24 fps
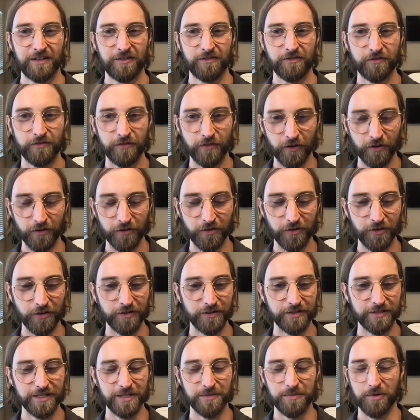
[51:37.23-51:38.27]
further
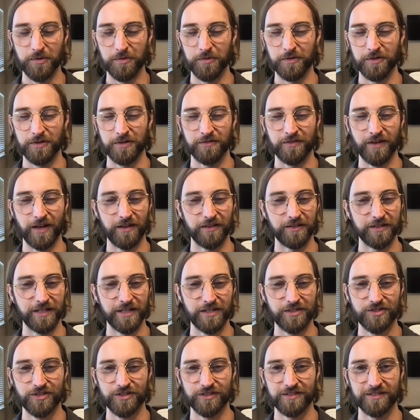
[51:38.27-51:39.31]
deeper
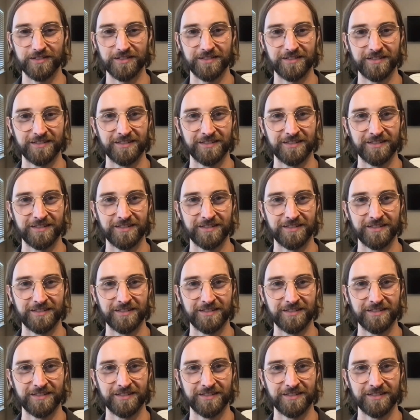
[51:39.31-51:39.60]
validation